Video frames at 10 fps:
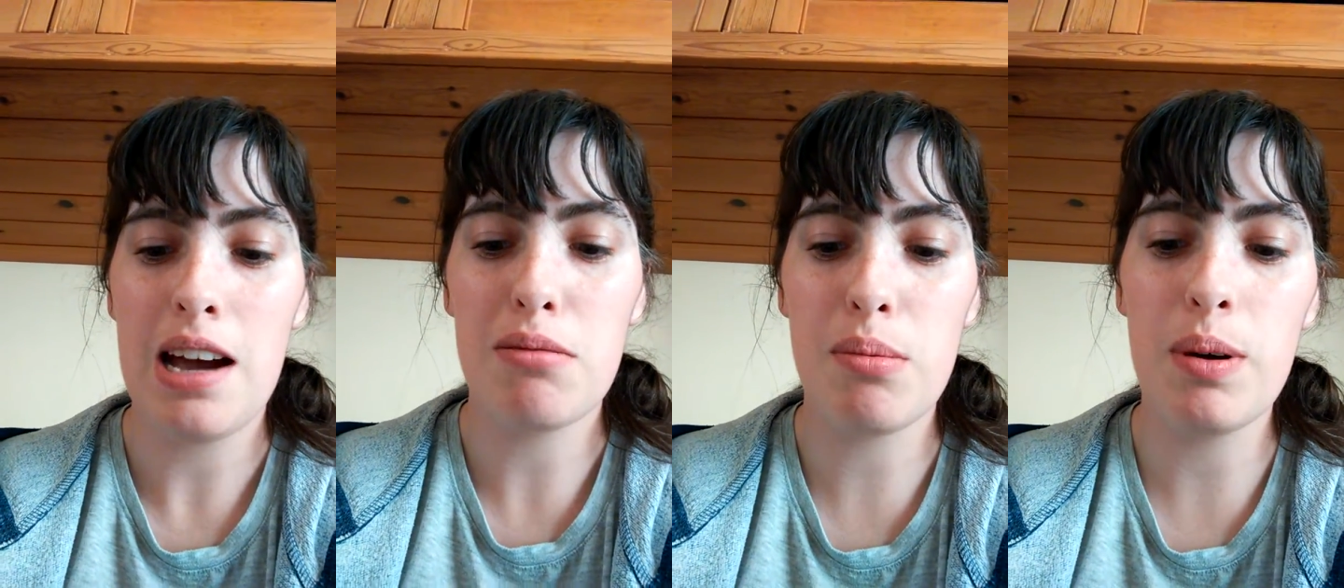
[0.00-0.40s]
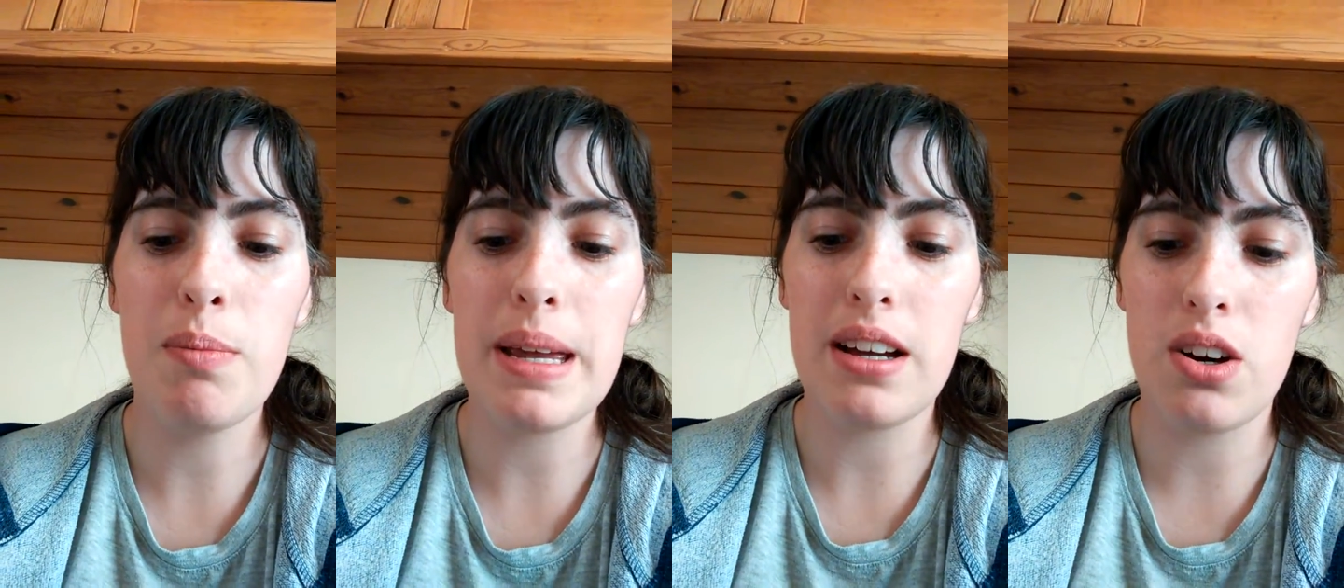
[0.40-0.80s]
We will
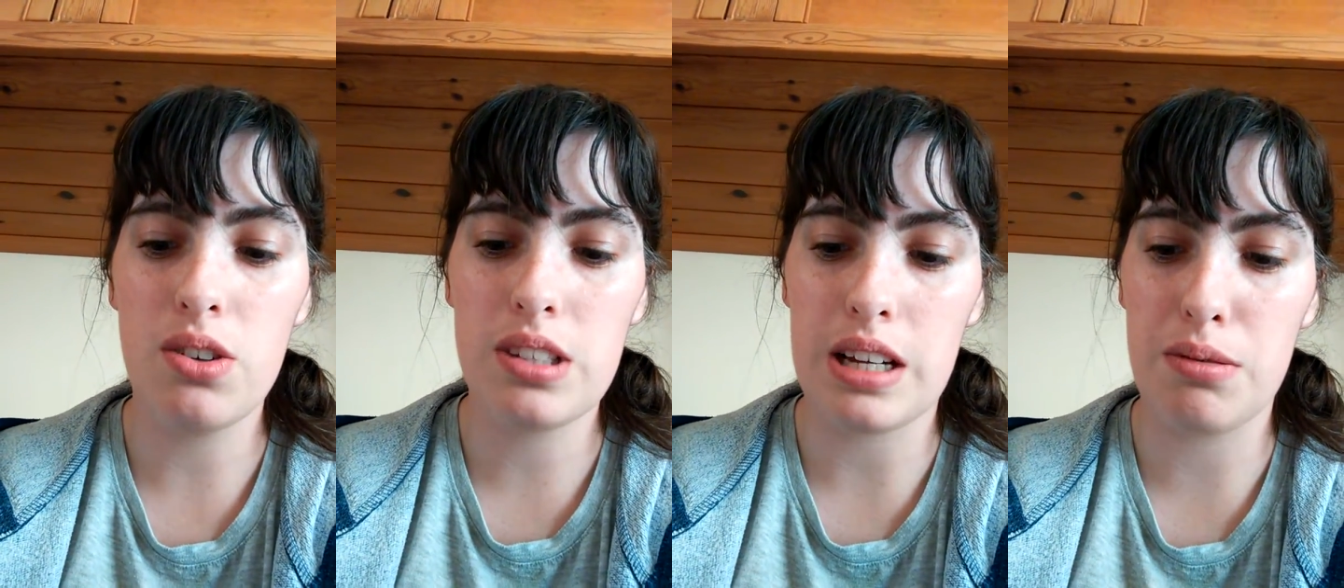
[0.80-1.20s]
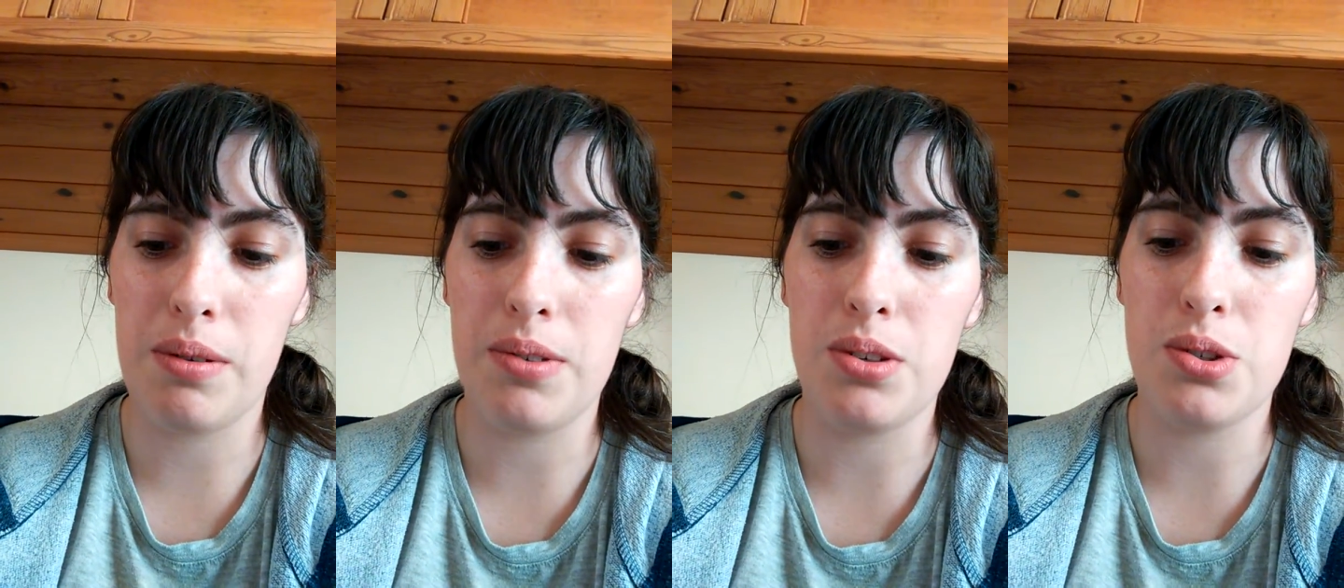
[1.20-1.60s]
be in contact
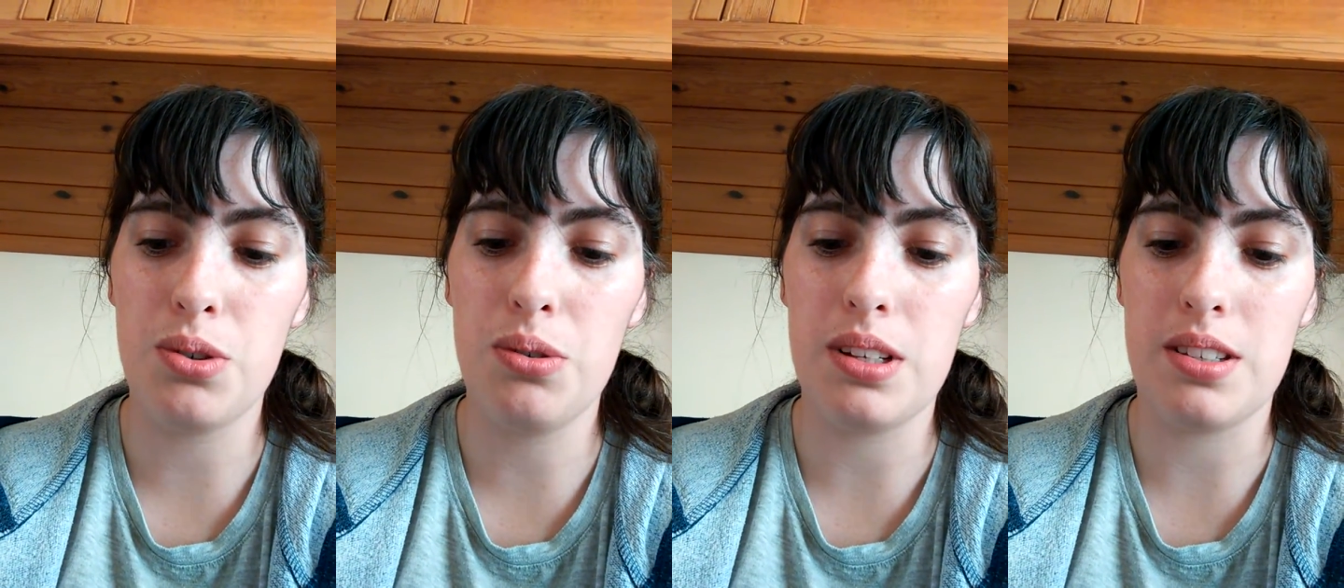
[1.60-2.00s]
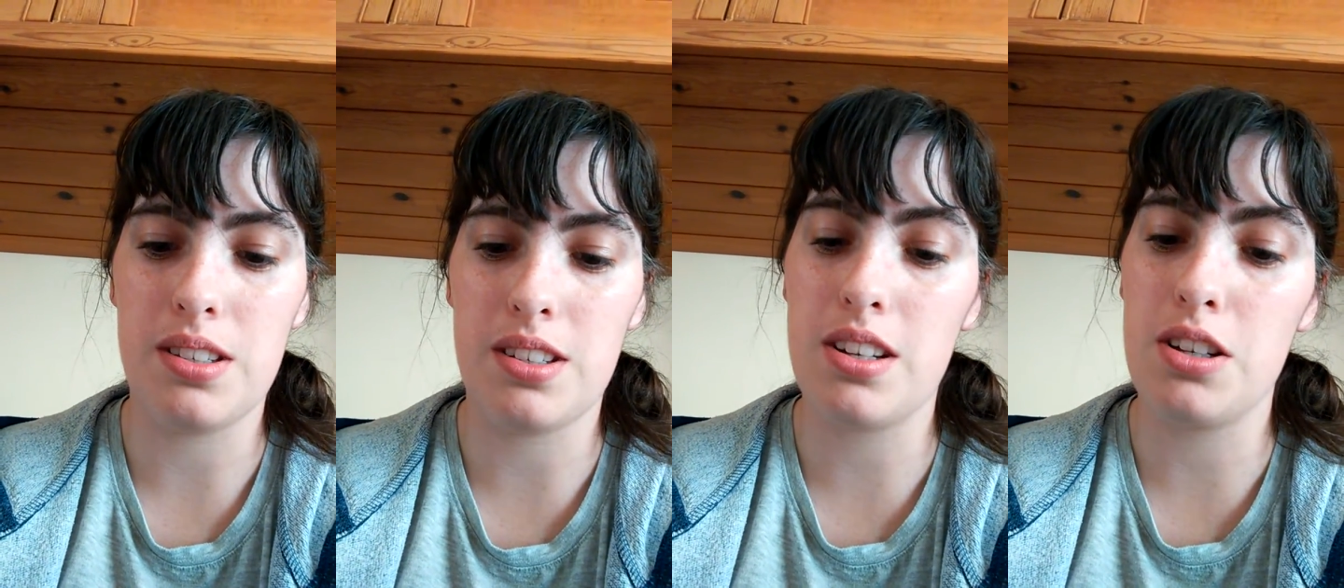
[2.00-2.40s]
with you shortly to
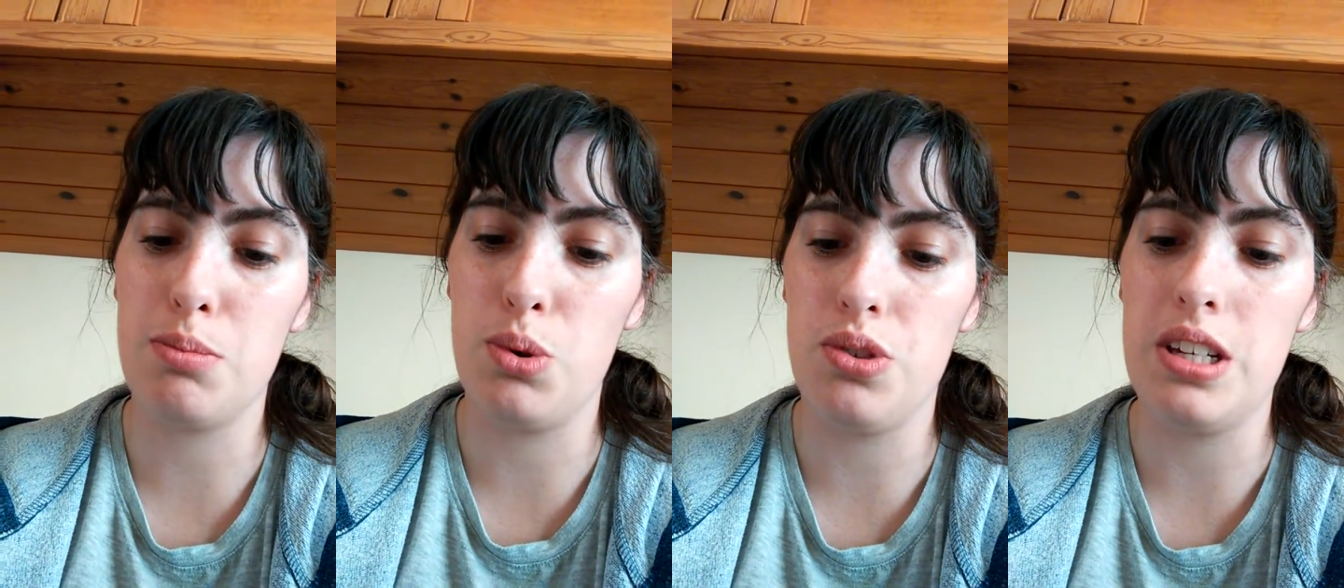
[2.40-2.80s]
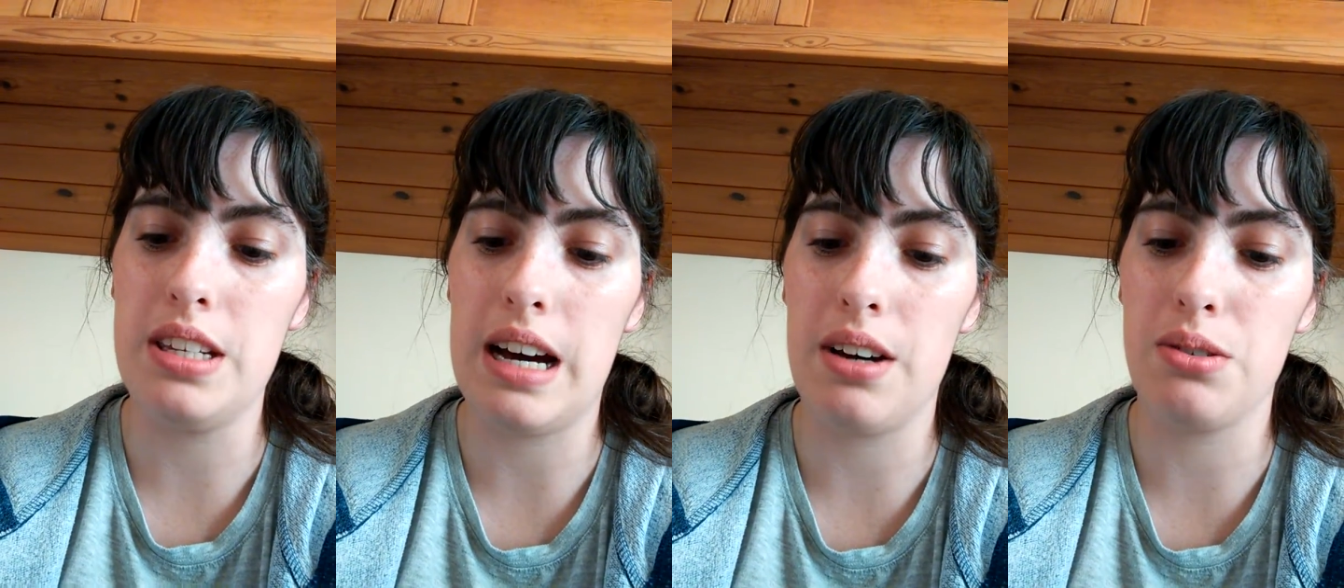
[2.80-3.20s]
discuss more
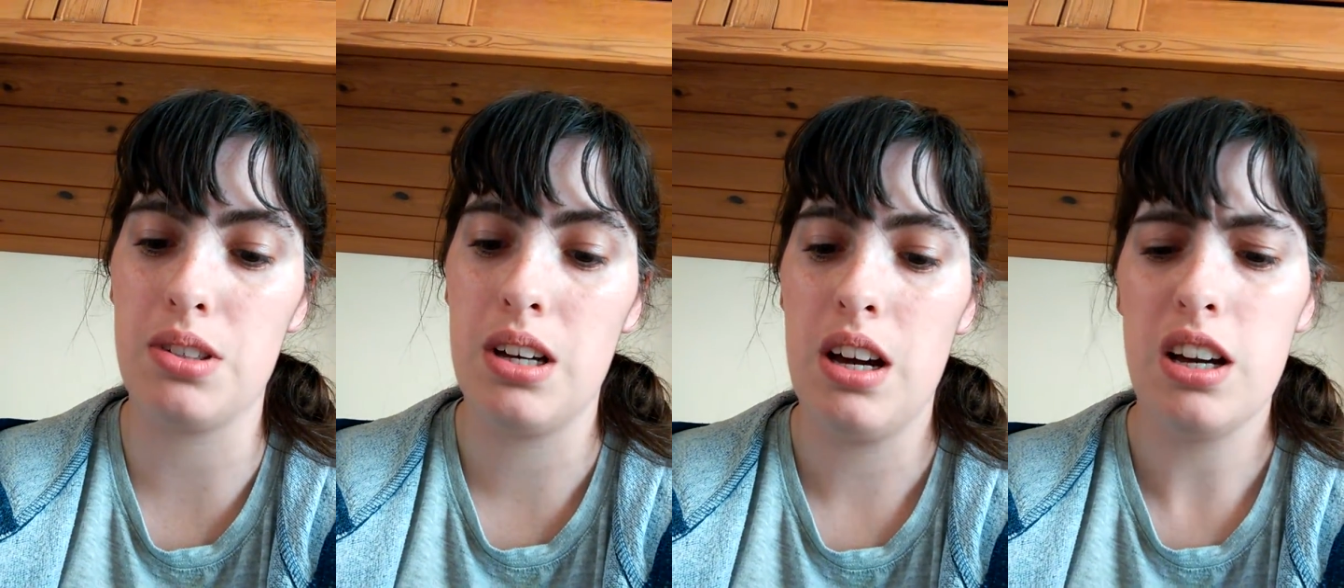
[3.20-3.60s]
details.